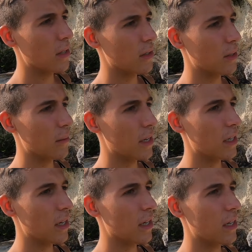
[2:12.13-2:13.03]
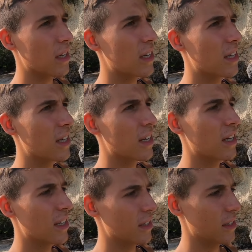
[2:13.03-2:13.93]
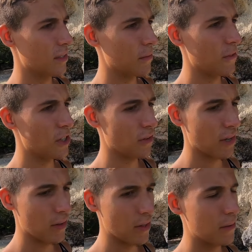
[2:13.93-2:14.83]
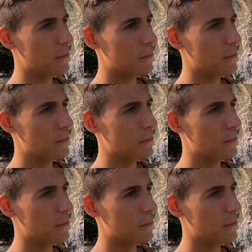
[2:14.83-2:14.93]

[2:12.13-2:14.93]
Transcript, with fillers: it looks to me that there's some fish around.